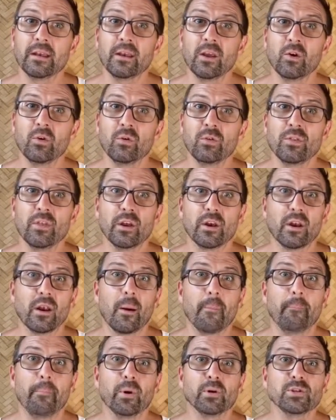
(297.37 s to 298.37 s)
Now, there
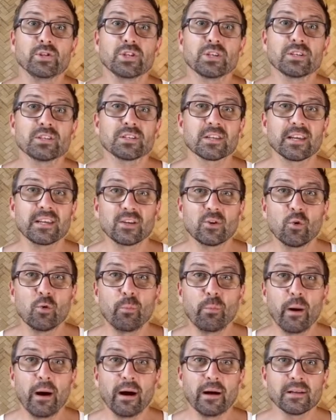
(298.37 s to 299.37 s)
are a bunch of
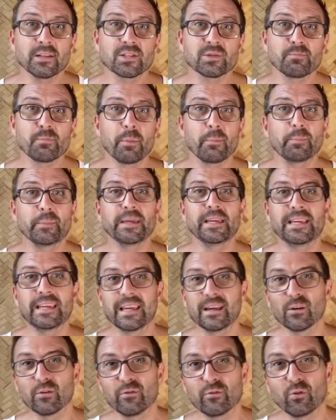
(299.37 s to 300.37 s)
psychopaths, but be
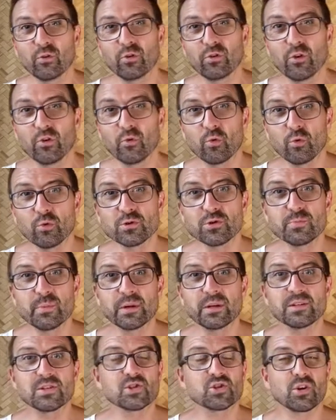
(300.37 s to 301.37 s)
careful on the roads
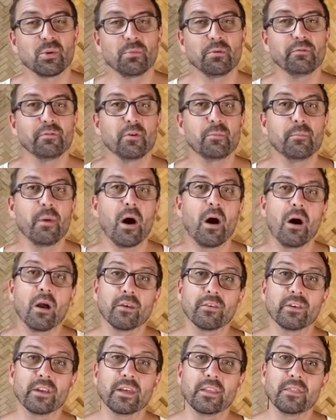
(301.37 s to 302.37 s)
because some of them
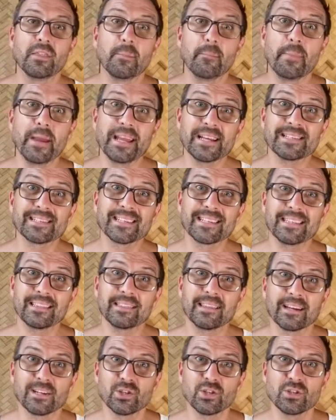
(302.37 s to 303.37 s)
aren't in the best
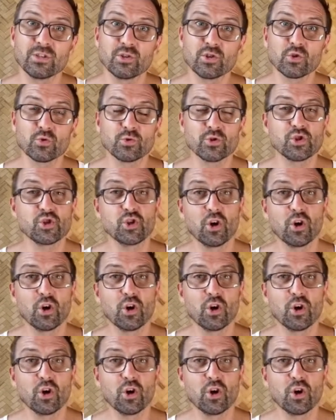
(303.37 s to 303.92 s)
condition, so